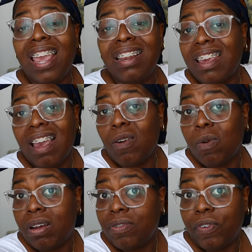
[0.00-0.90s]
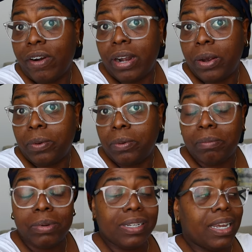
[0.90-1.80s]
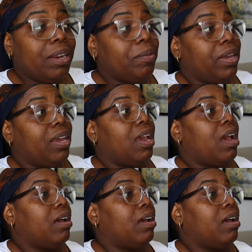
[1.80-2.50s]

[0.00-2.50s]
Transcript: It can go on for now. But anyway,